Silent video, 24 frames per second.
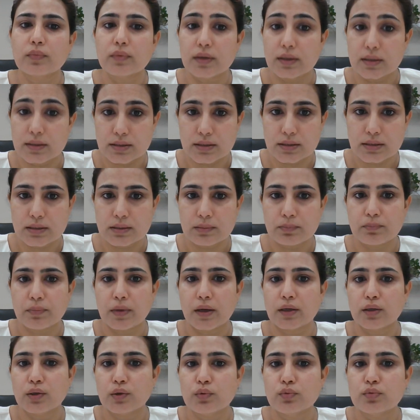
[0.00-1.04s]
is by
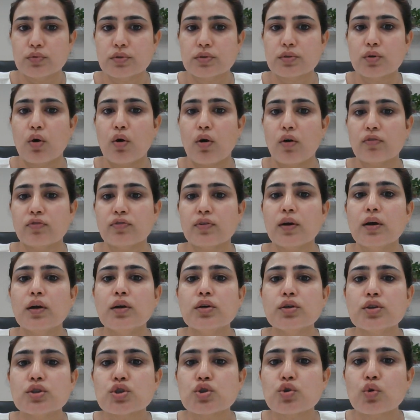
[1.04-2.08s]
use of
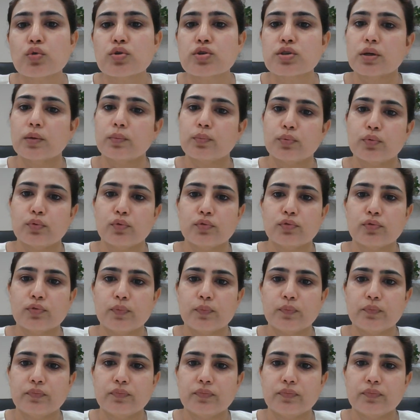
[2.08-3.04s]
social proof.